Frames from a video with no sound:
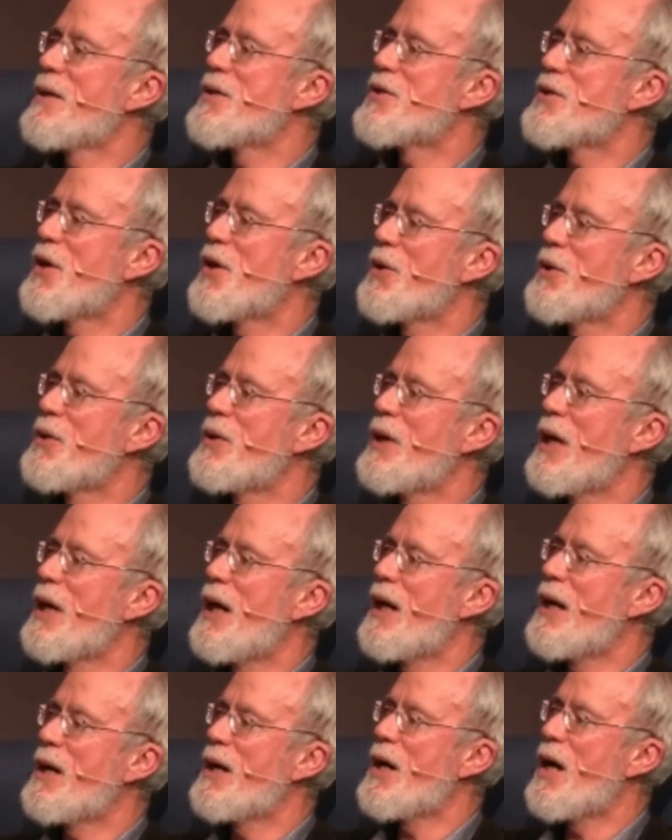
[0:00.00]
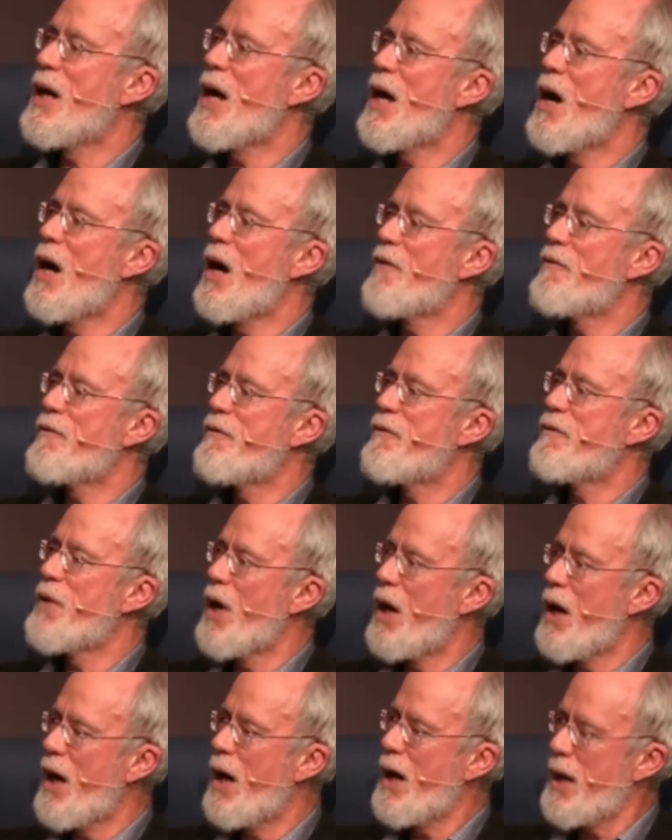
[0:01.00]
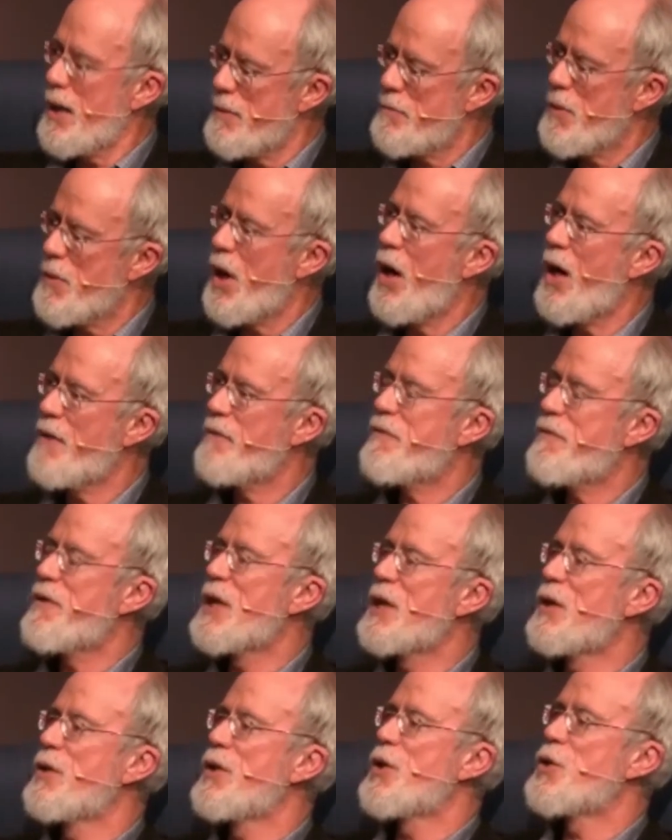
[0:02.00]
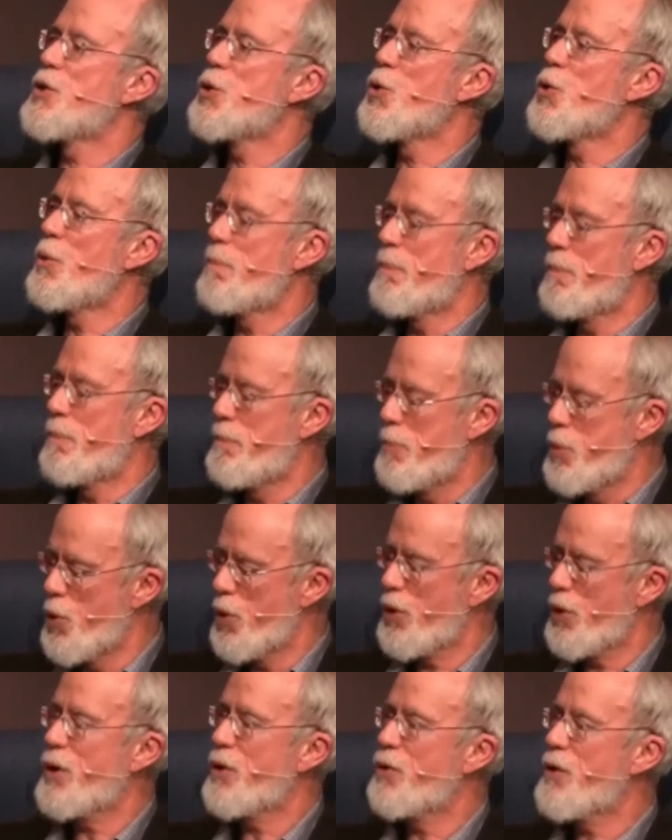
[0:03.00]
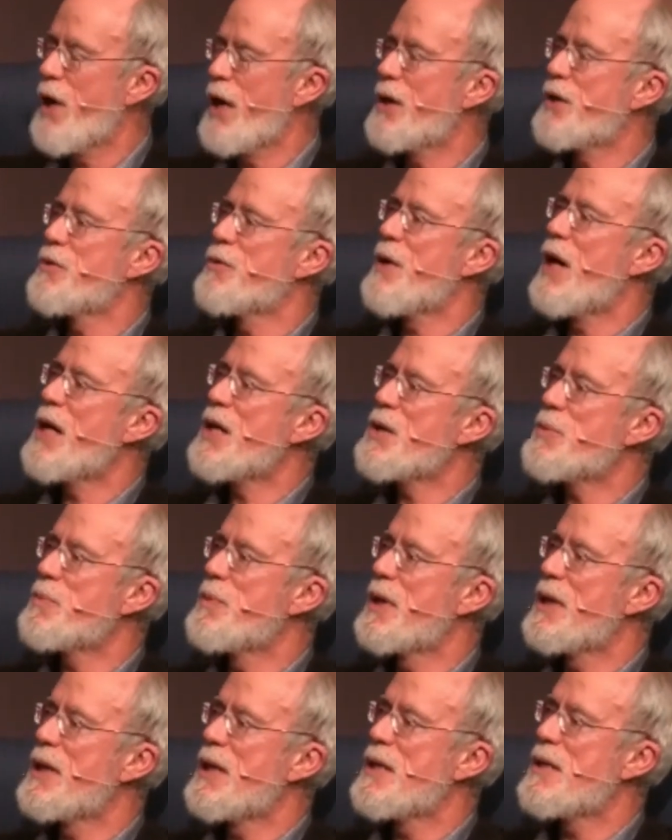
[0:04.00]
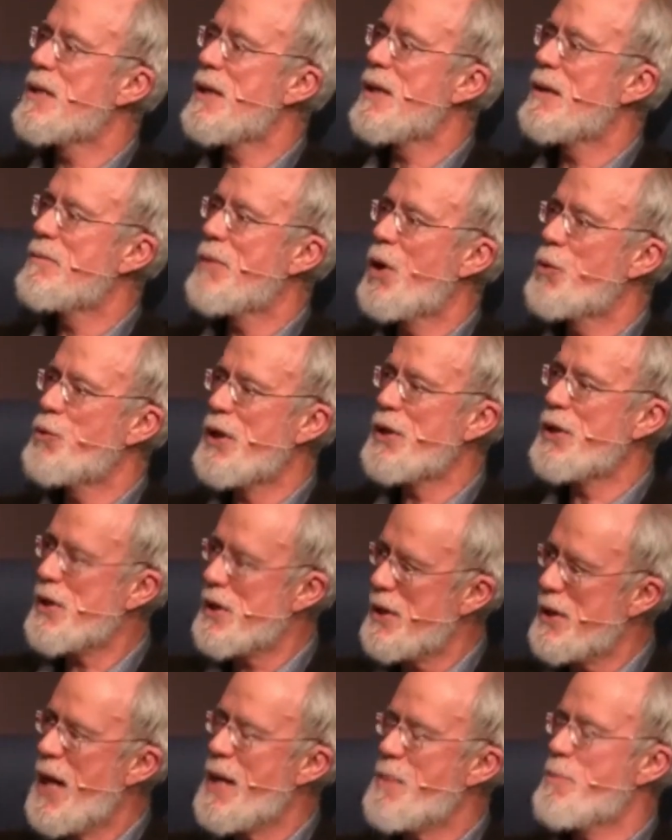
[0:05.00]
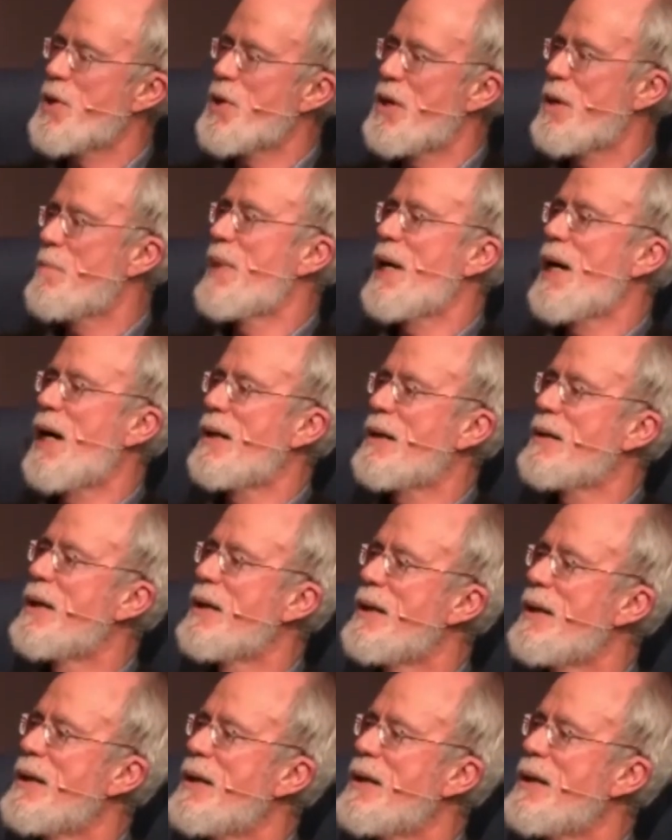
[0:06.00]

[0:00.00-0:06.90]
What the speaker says: So I feel that your book, The Great Derangement, is a real statement about